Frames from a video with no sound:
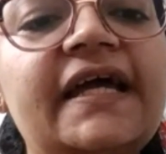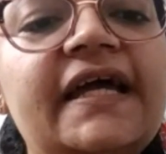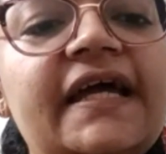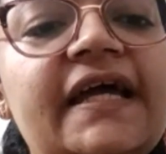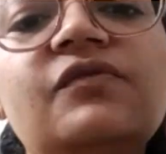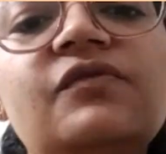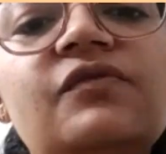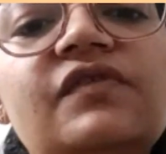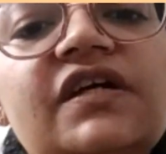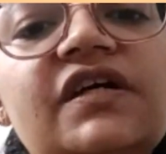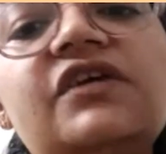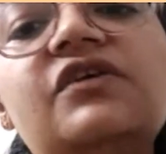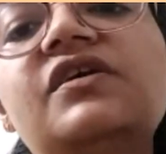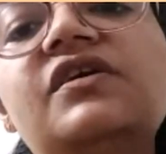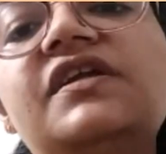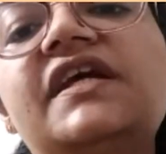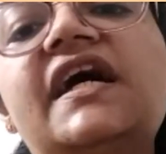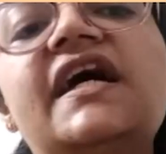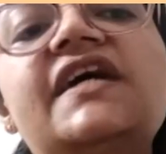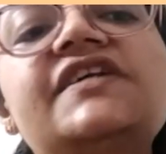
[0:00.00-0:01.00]
it over your
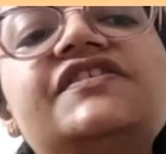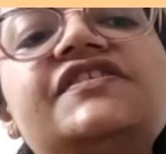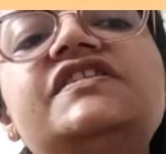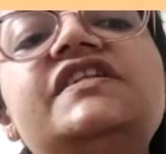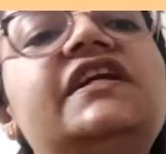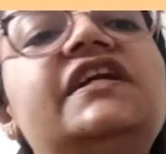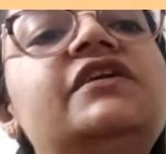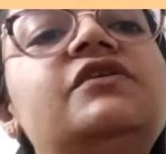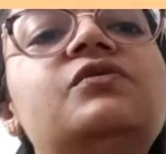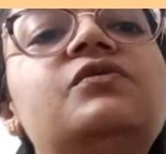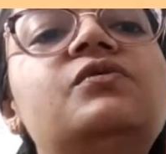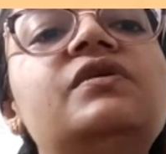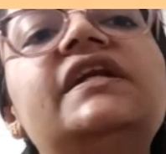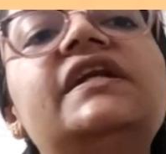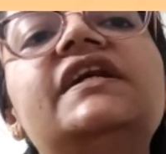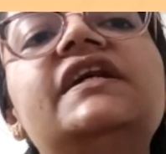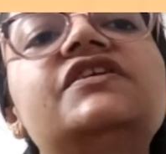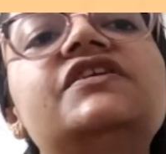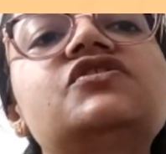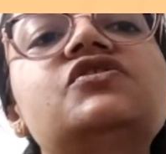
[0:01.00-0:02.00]
rash, they don't
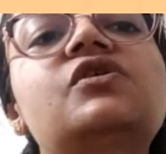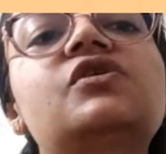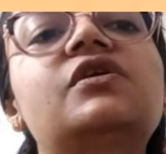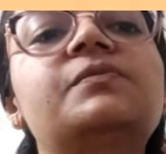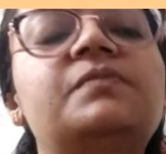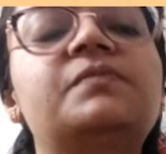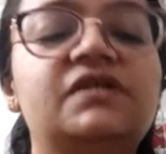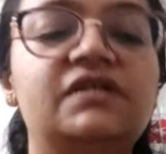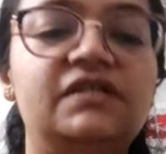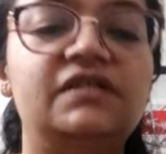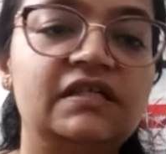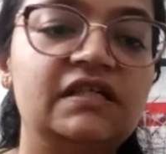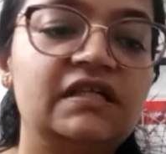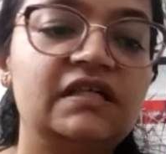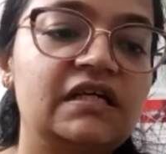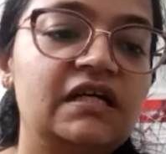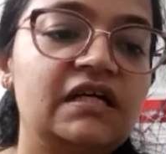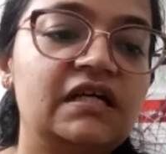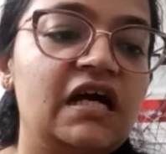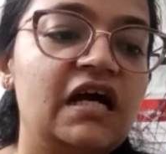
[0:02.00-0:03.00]
itch or burn.
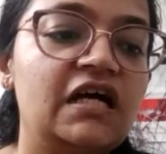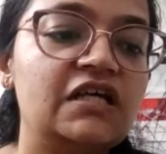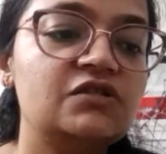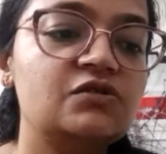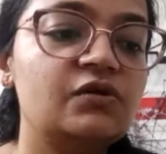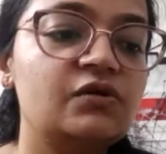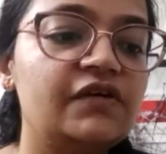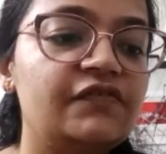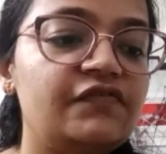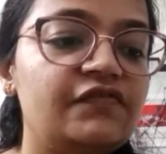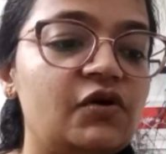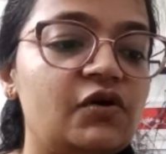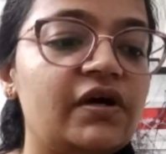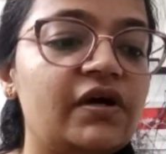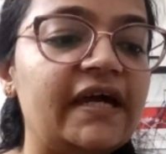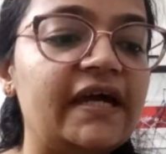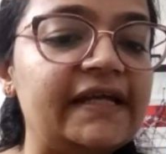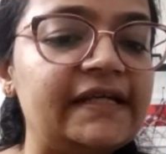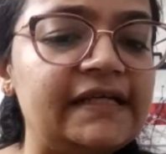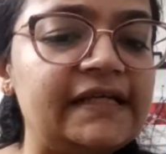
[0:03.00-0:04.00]
So, if you're
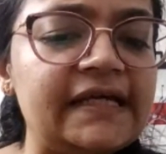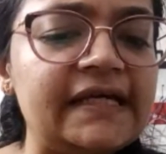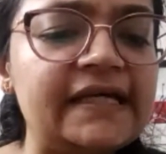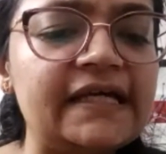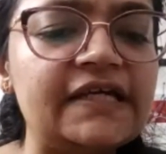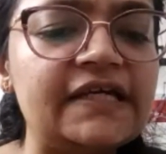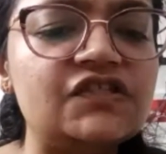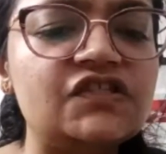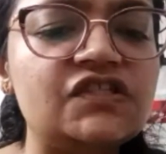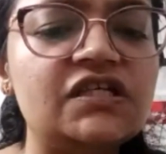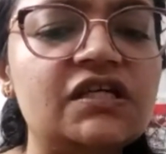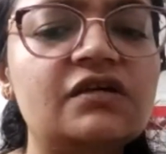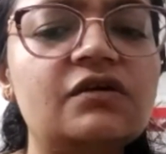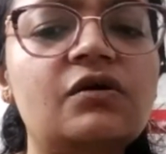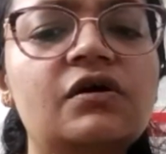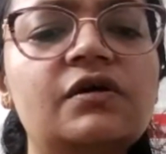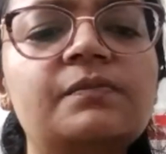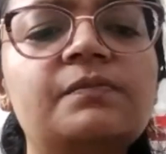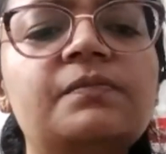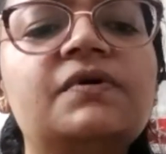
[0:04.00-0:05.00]
getting itching
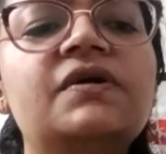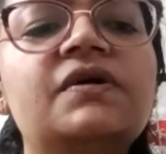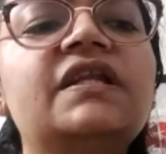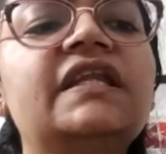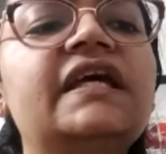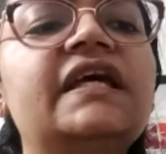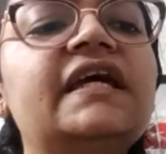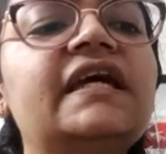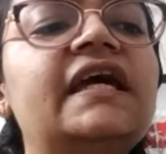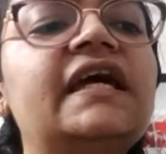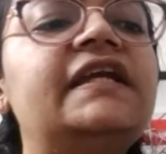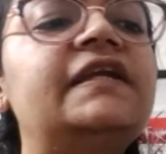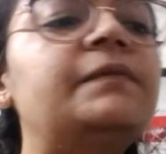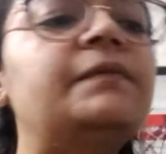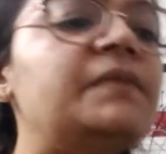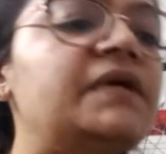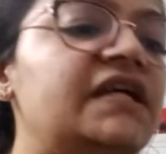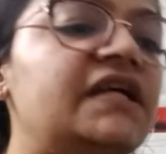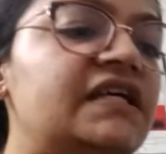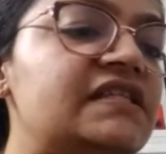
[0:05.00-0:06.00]
or burning, it
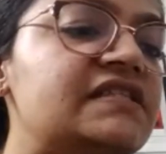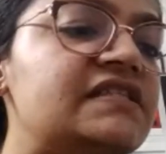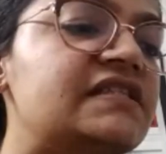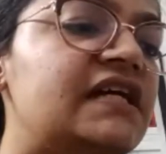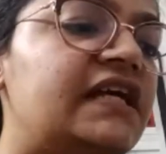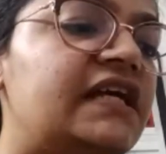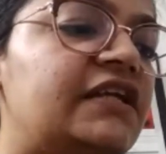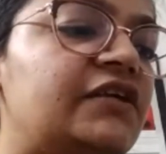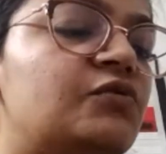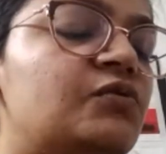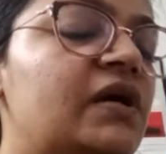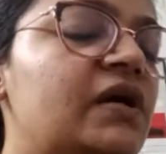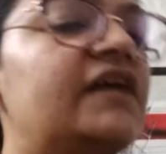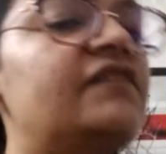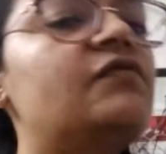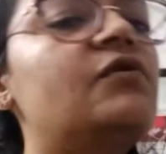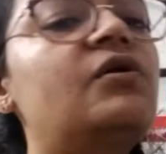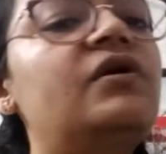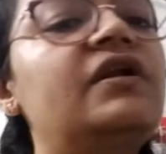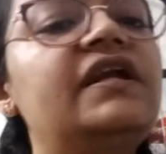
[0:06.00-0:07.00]
means that you
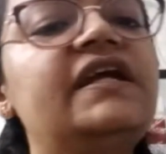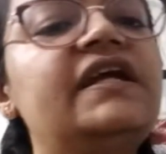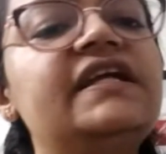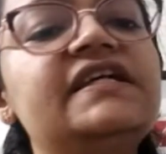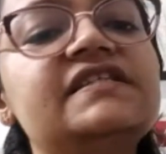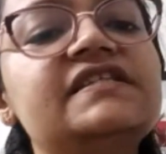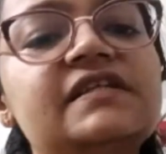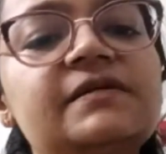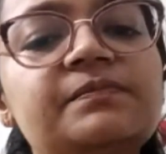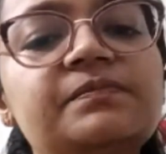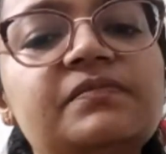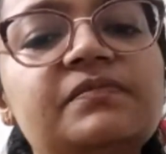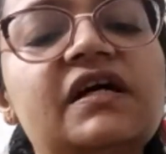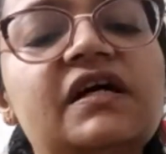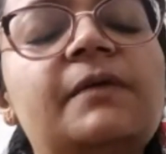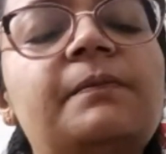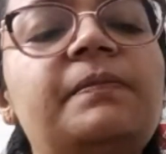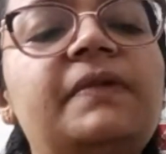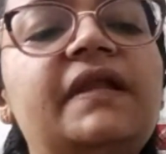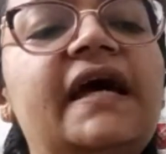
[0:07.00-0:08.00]
have already
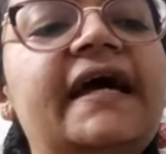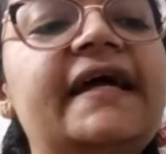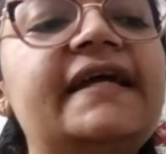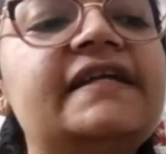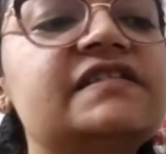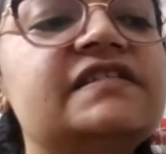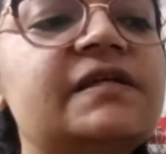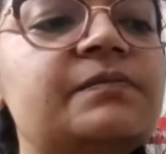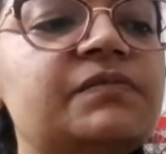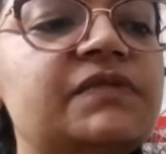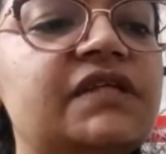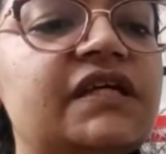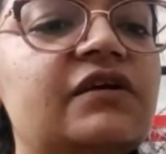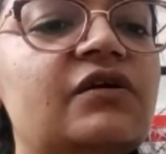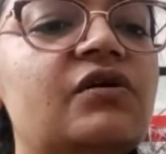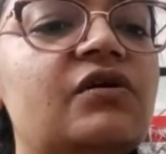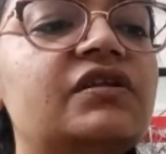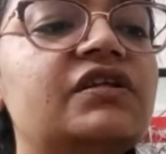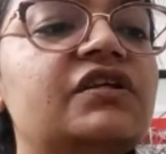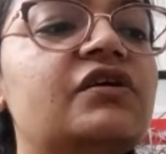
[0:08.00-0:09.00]
applied something
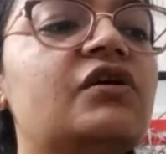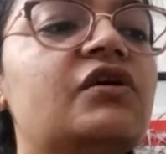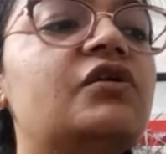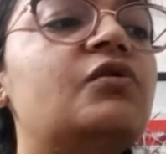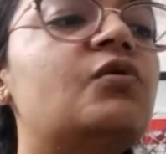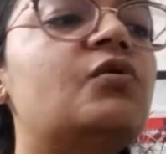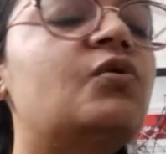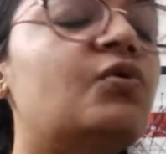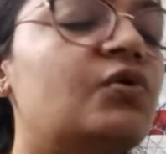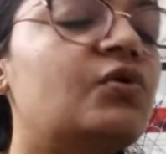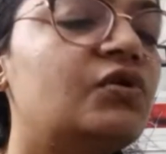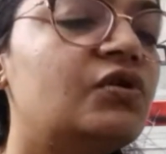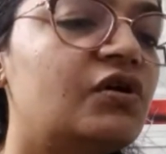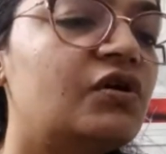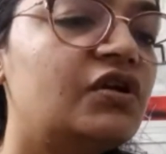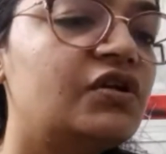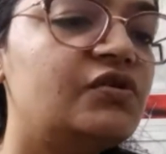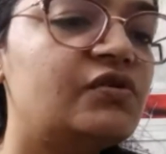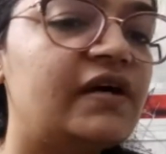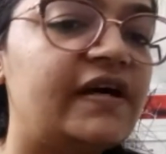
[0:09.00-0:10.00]
on your own,
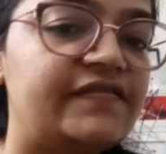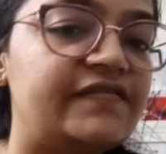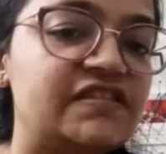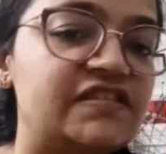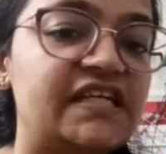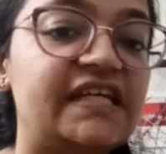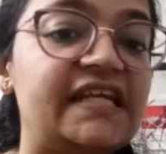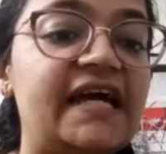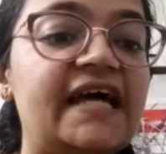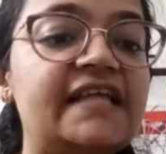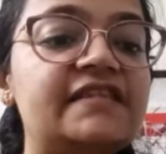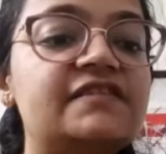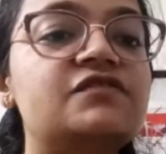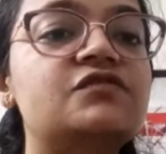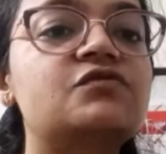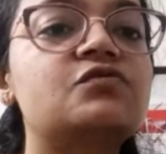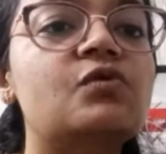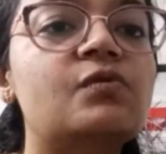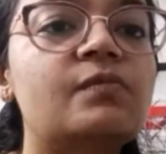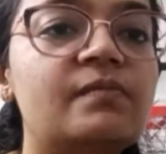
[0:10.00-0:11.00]
or you have scratched
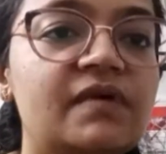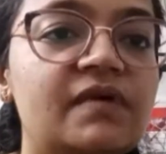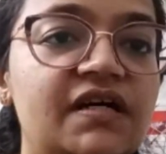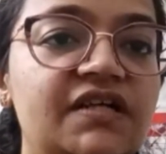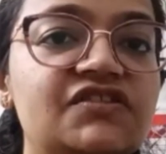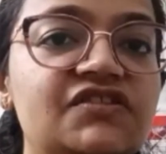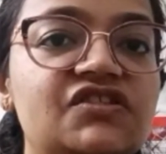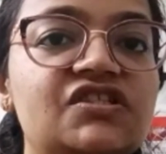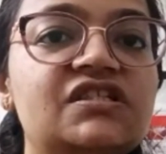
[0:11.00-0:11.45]
so much